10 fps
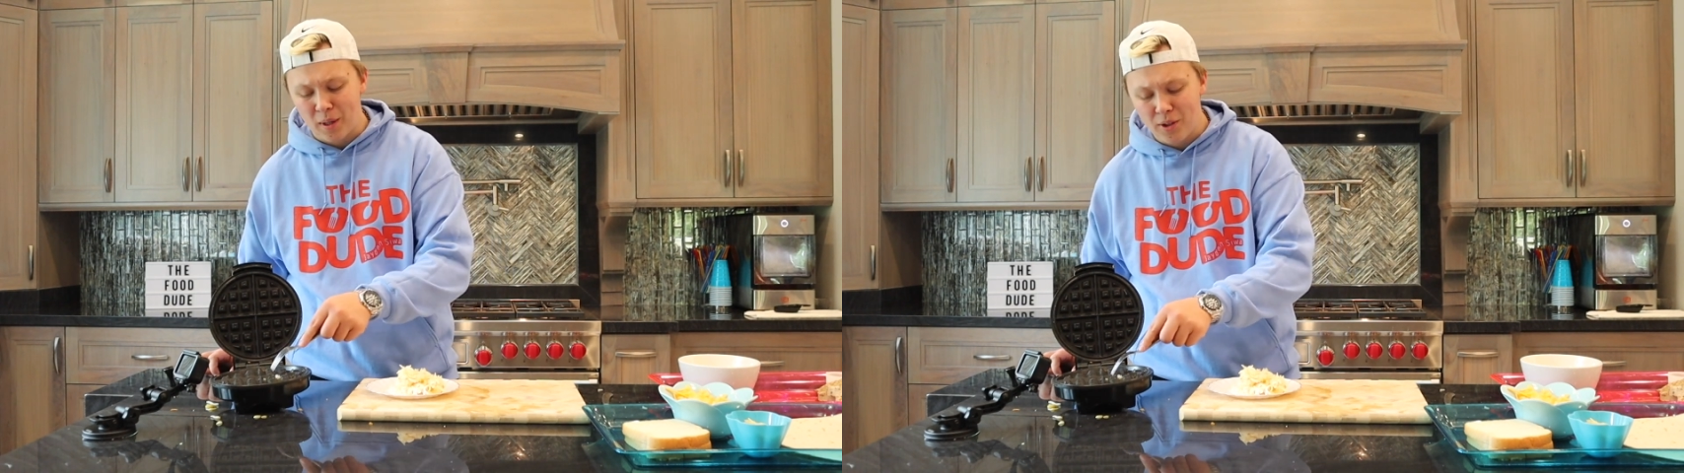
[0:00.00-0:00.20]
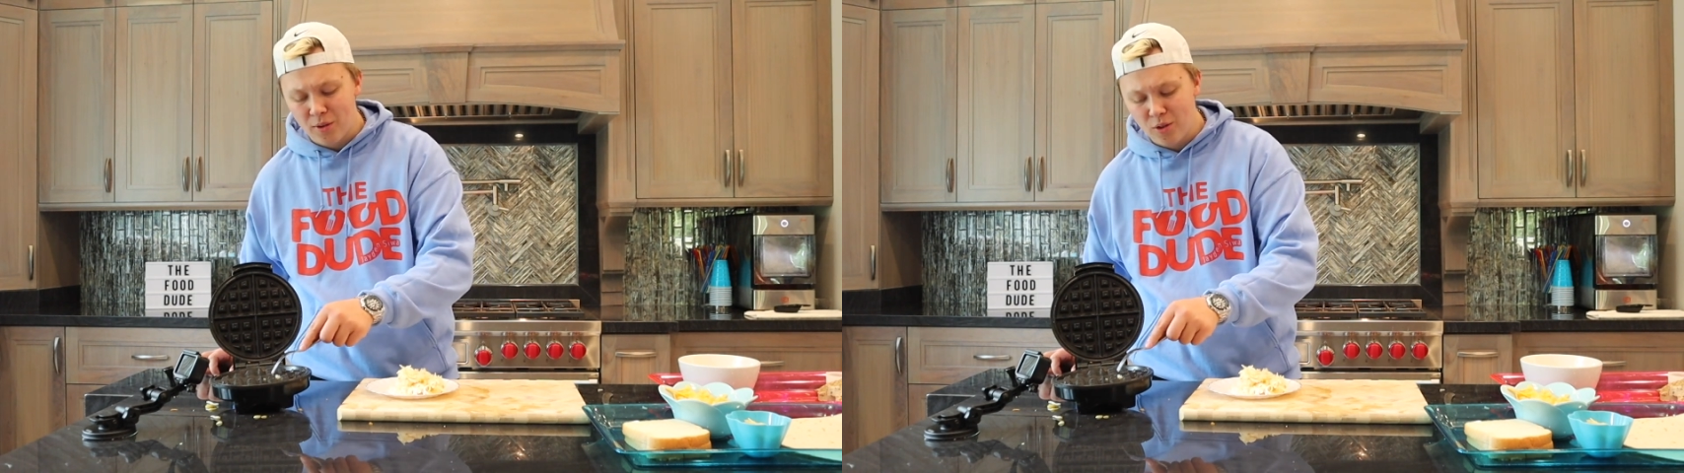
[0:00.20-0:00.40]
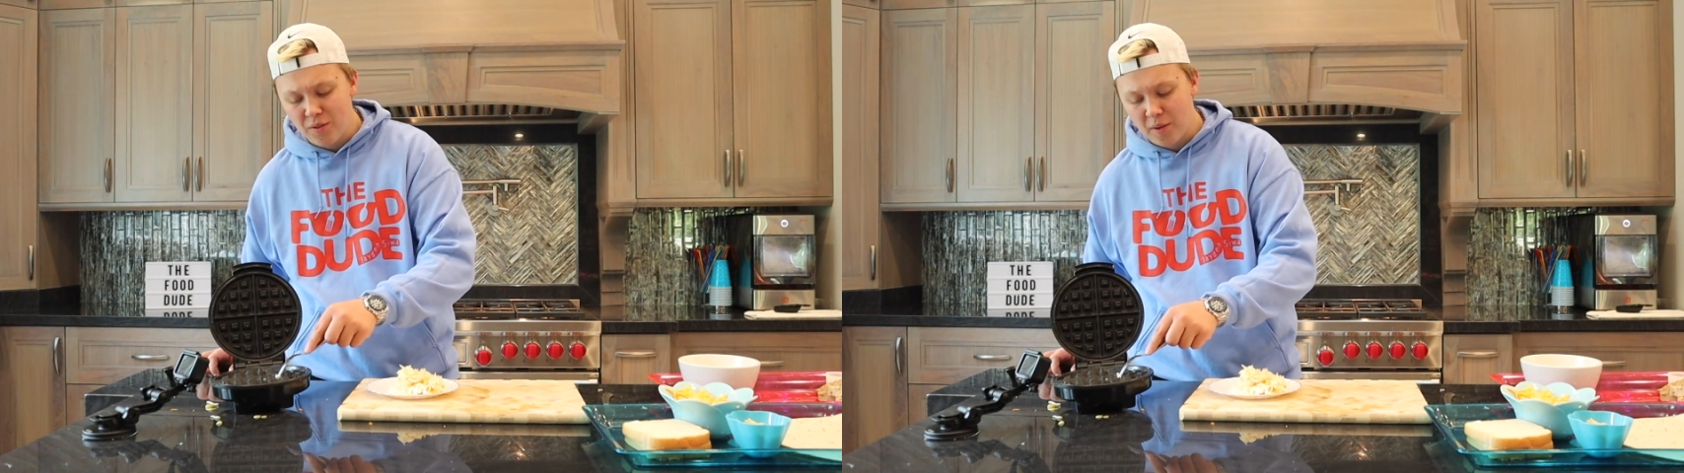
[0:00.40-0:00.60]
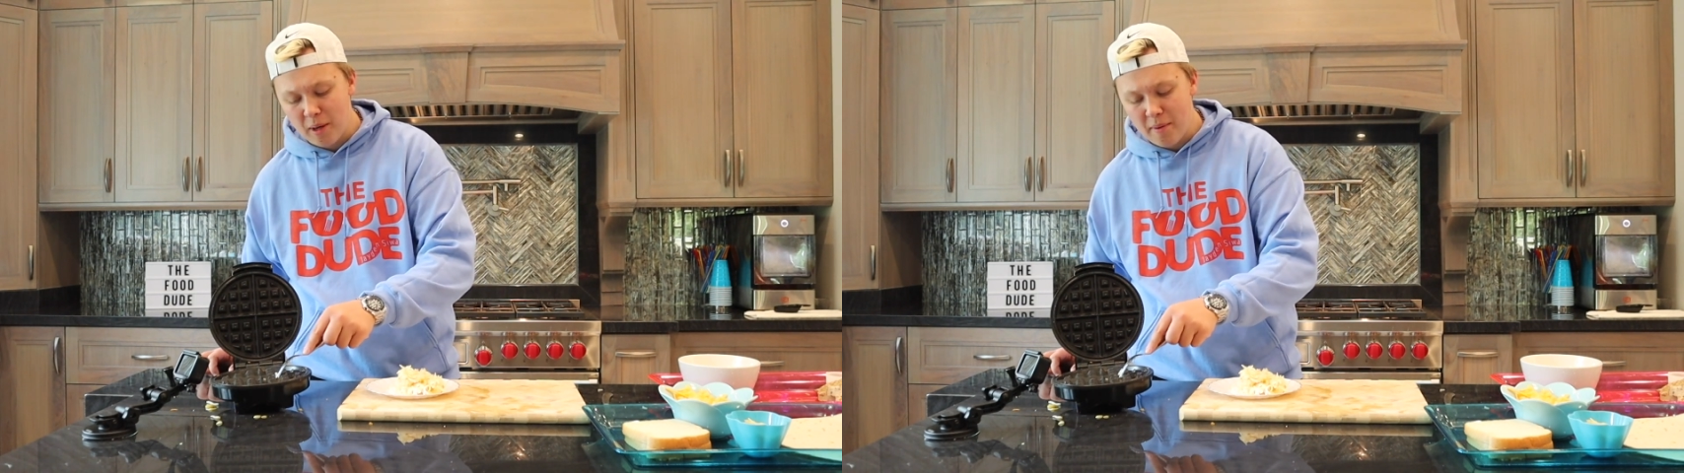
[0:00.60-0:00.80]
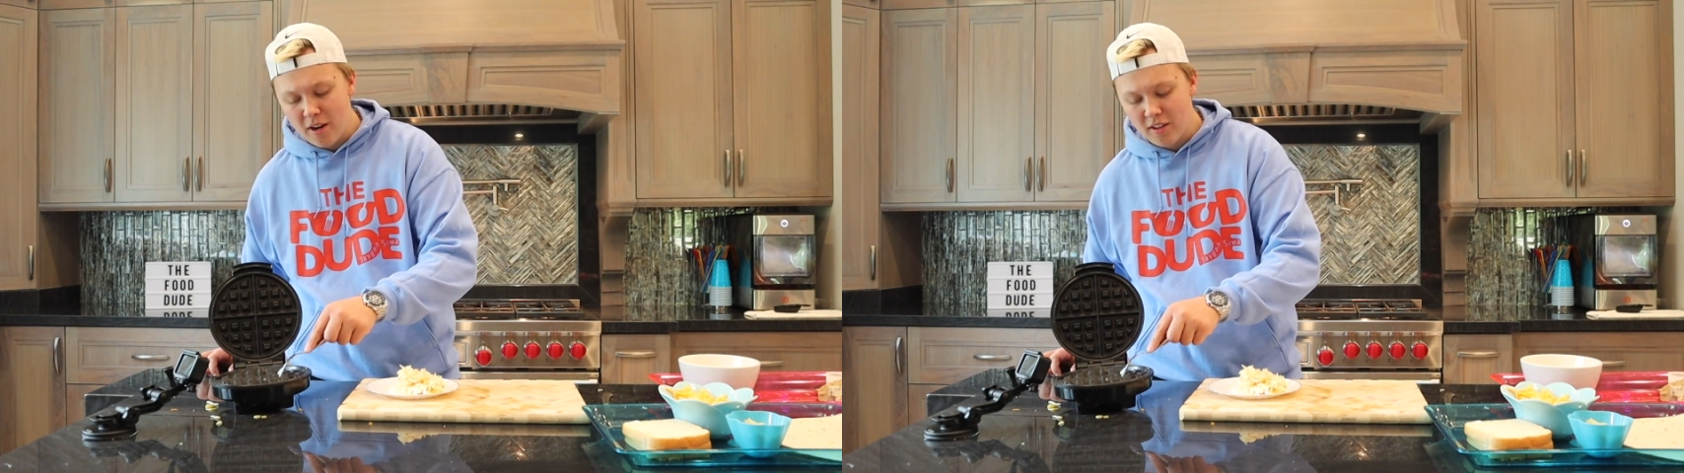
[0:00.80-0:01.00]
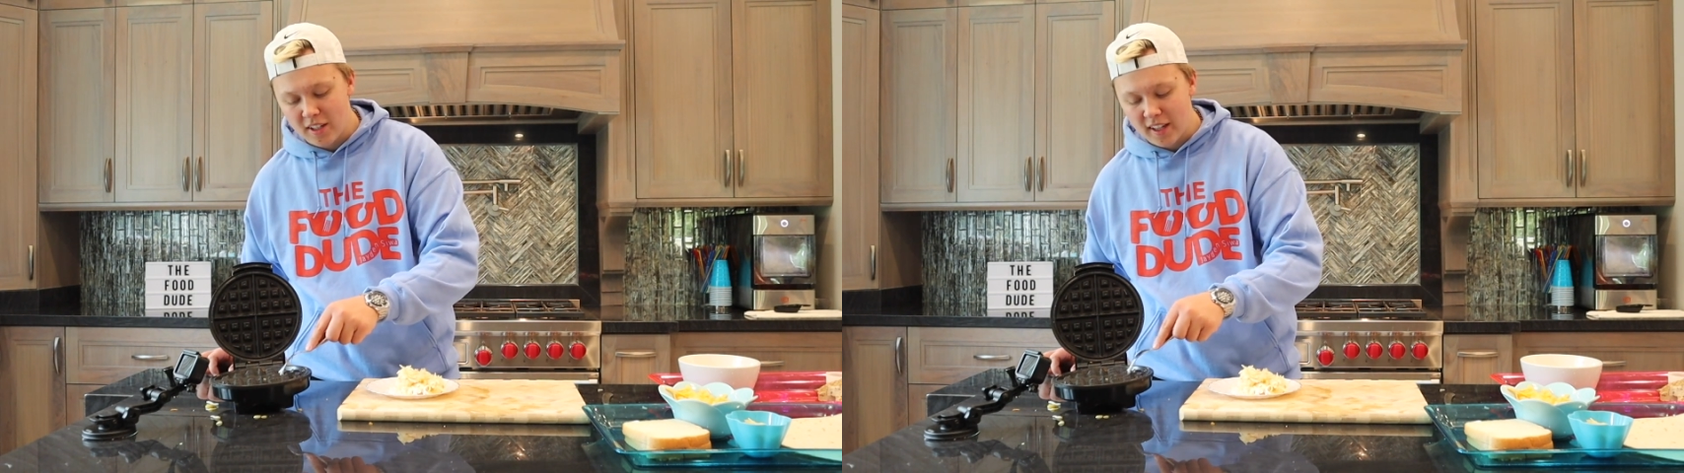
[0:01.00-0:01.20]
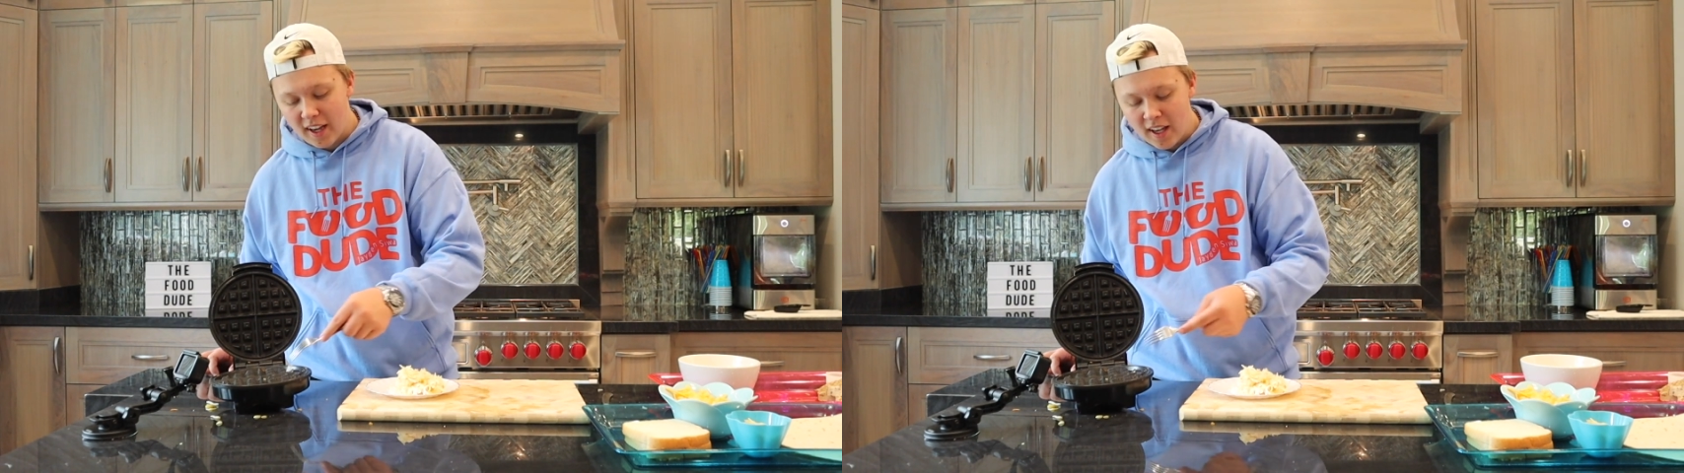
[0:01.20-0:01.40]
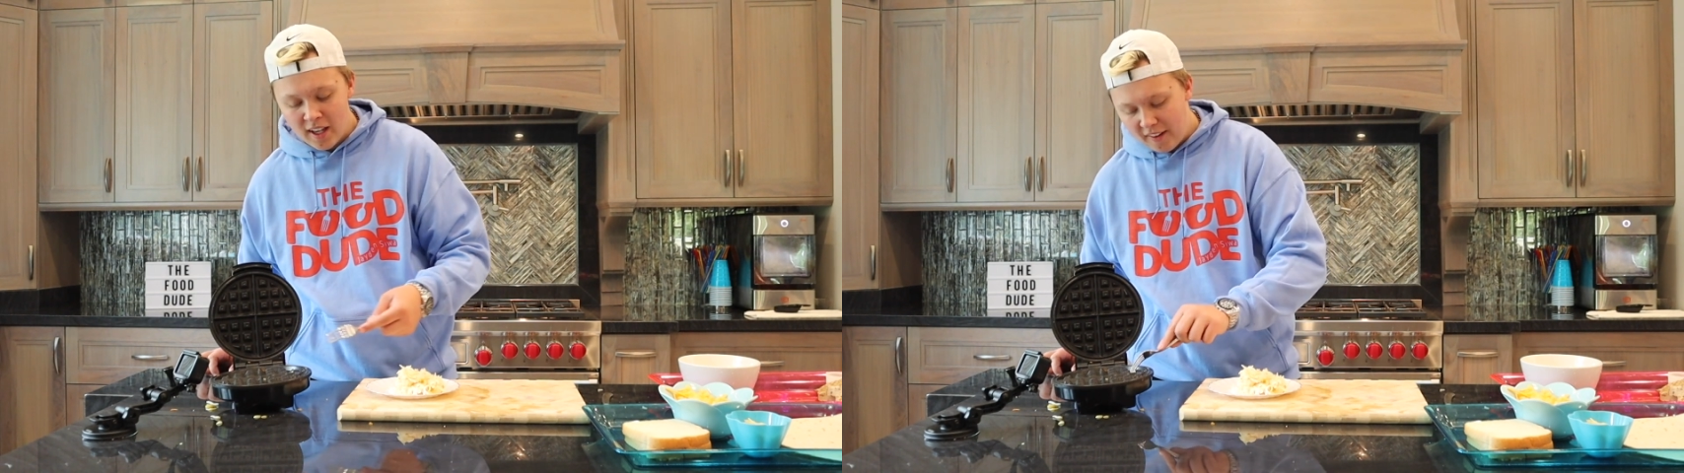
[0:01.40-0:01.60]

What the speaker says: burn the roof of my mouth all day.